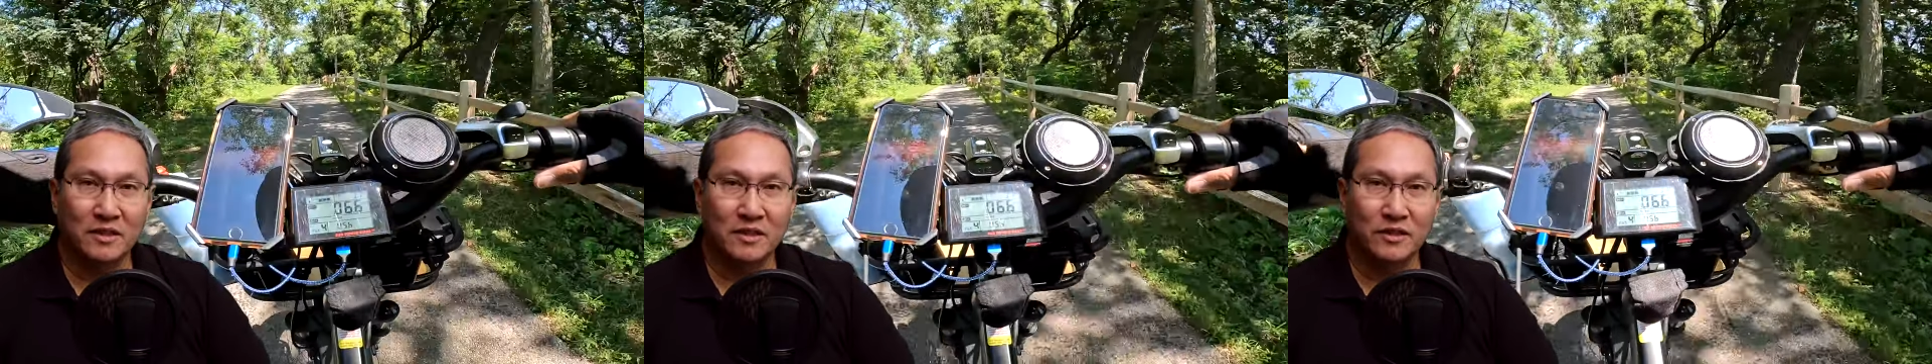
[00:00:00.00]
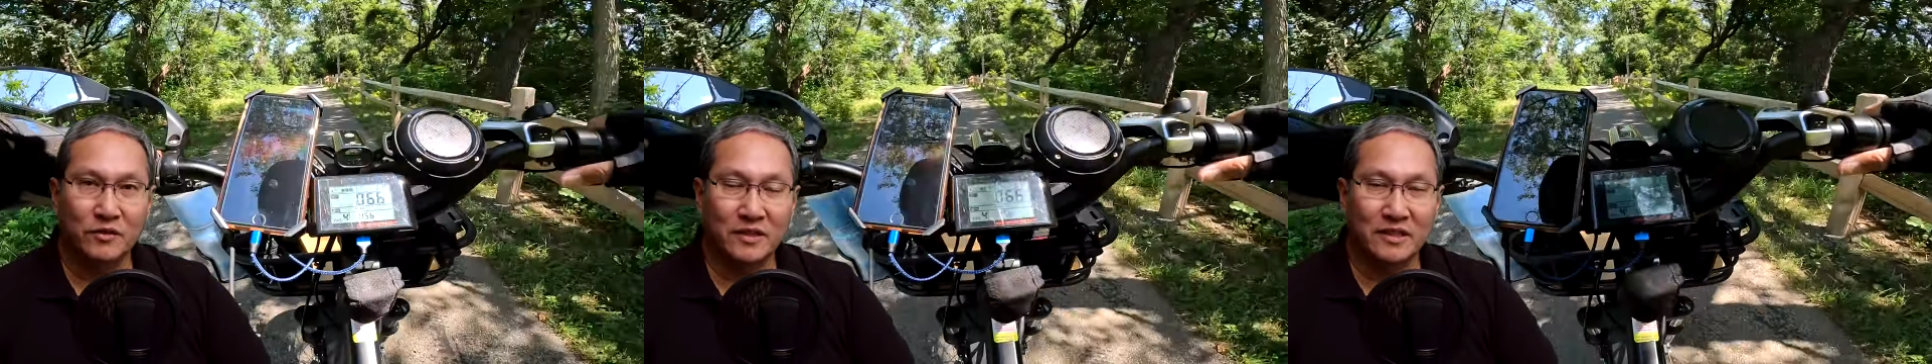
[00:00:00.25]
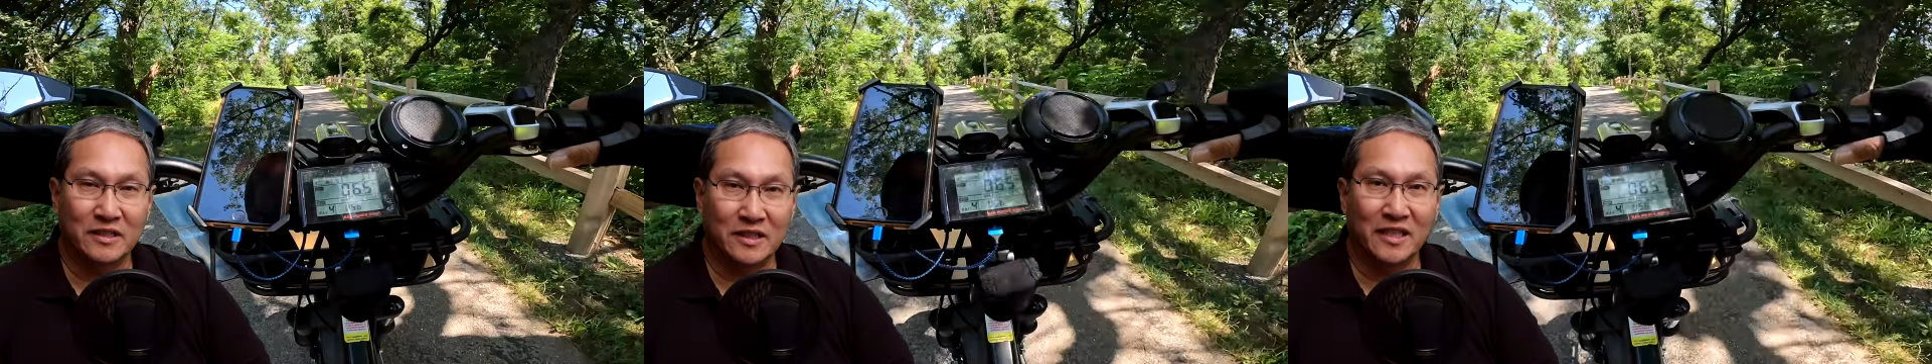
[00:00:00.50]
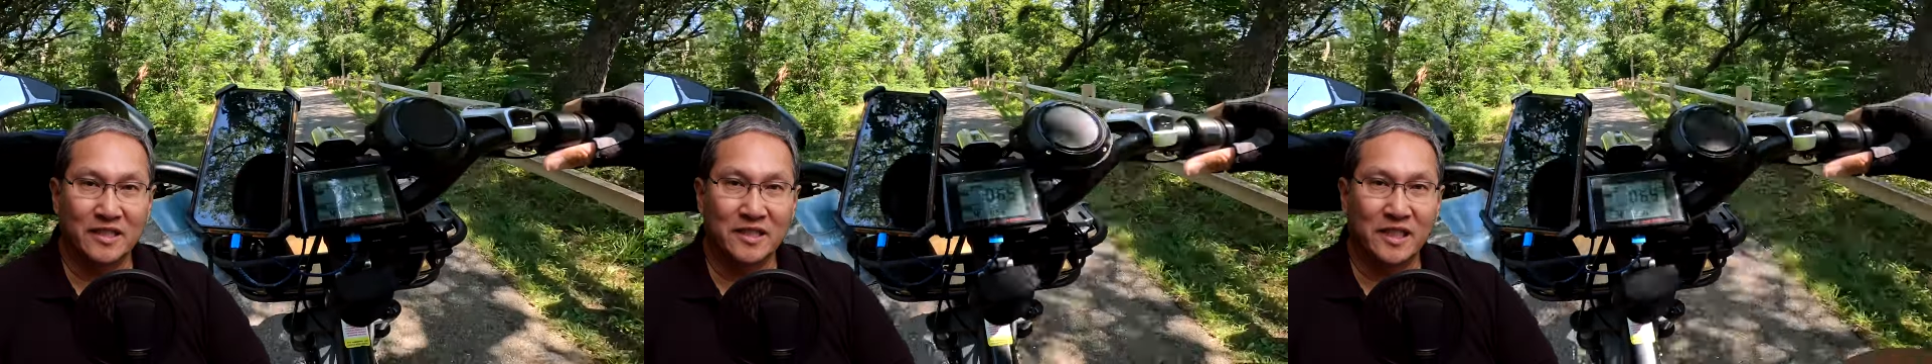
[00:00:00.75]
the
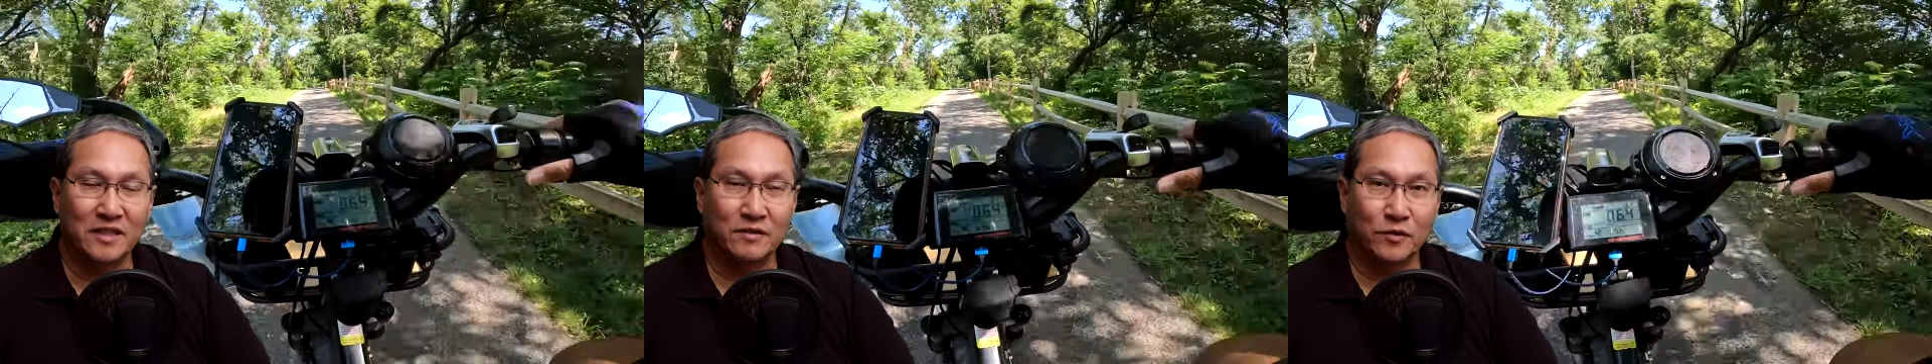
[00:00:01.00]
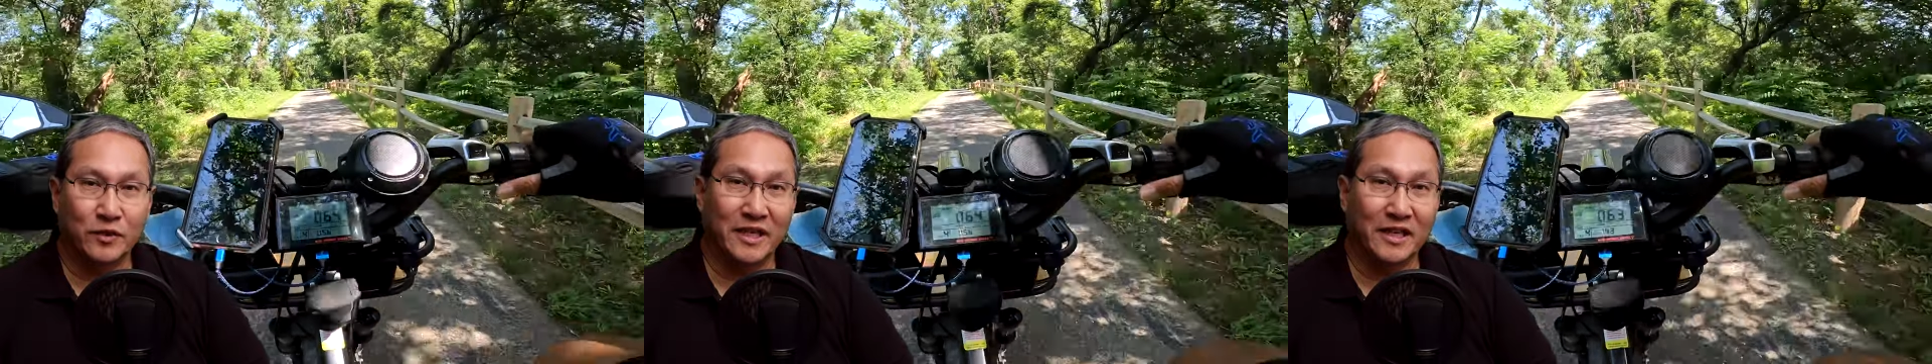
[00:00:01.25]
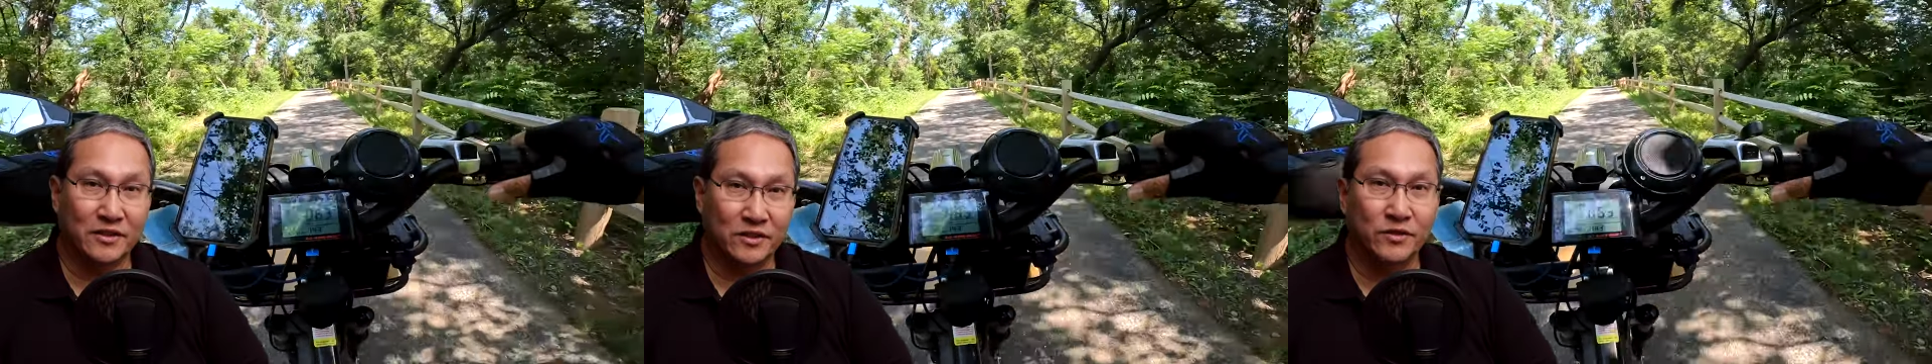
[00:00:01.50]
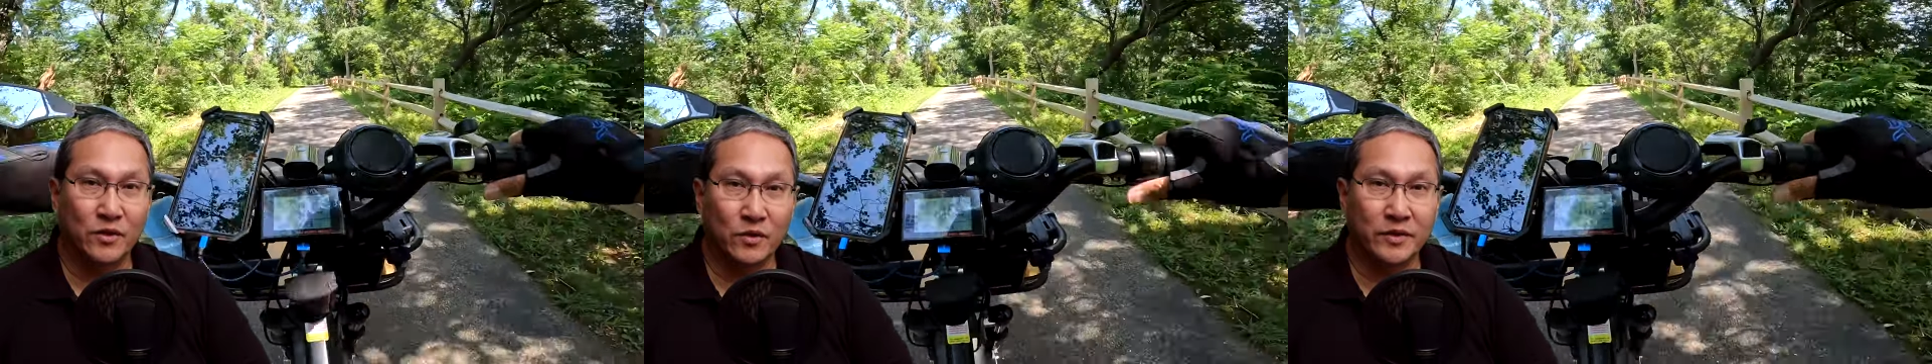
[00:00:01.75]
United States have already got
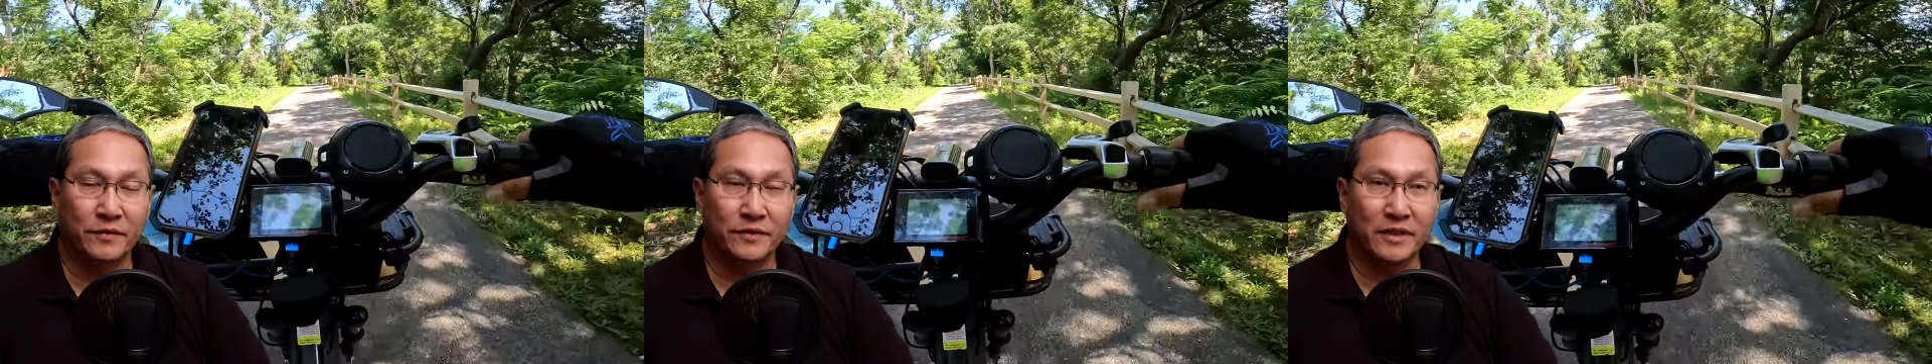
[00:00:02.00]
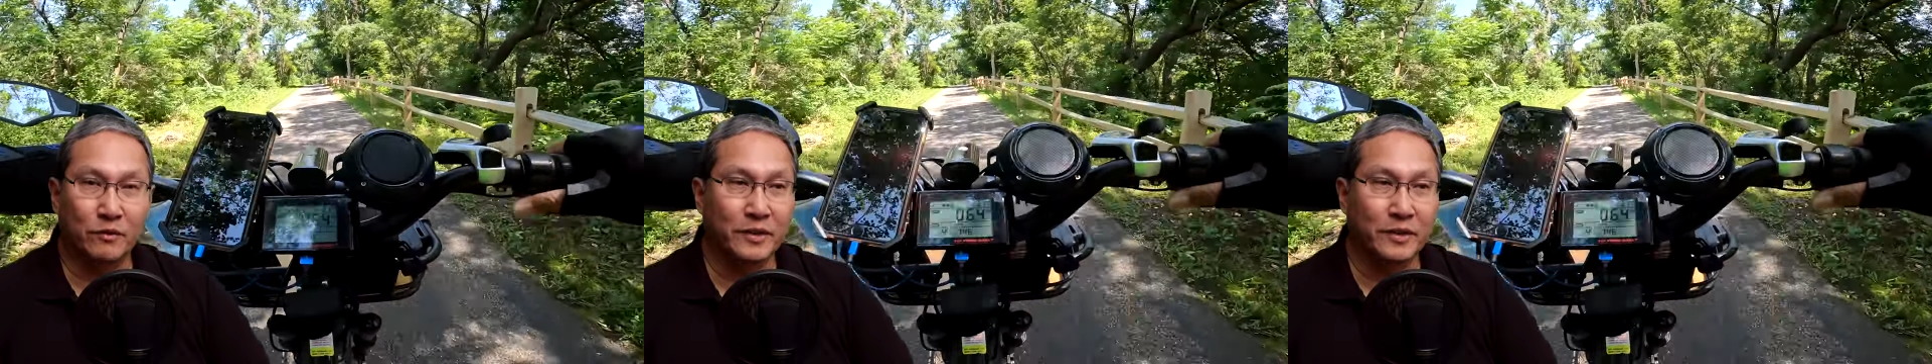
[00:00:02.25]
snow and everything.